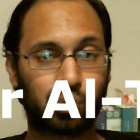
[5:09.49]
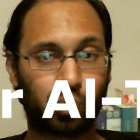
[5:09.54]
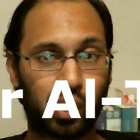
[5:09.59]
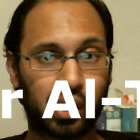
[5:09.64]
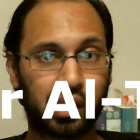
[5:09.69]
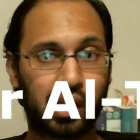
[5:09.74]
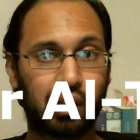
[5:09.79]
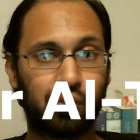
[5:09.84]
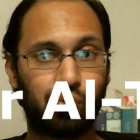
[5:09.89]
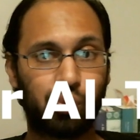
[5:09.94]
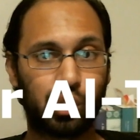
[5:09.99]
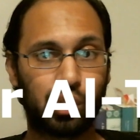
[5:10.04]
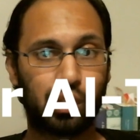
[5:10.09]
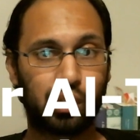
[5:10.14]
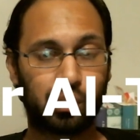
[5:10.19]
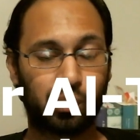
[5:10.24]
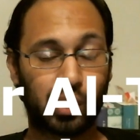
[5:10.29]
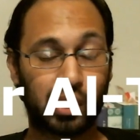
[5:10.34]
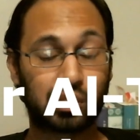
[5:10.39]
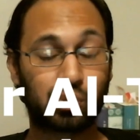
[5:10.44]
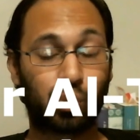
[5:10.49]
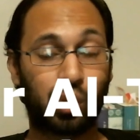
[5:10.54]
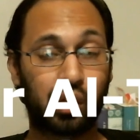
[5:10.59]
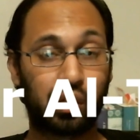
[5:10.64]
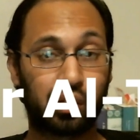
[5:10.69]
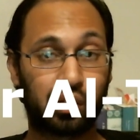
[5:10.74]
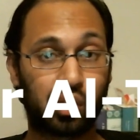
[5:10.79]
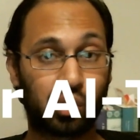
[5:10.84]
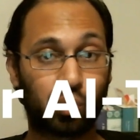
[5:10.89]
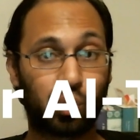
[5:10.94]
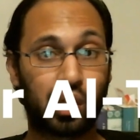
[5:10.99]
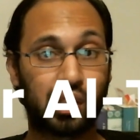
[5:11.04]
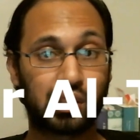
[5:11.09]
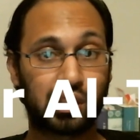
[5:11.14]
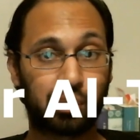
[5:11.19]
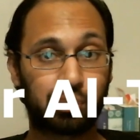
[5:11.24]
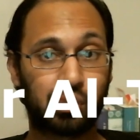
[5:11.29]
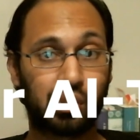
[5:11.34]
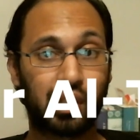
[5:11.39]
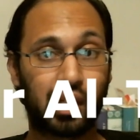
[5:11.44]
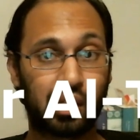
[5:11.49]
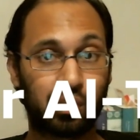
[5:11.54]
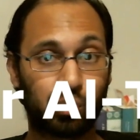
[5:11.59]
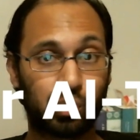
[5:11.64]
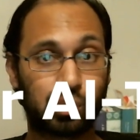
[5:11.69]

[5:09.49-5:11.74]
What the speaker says: why the Quran chapter 9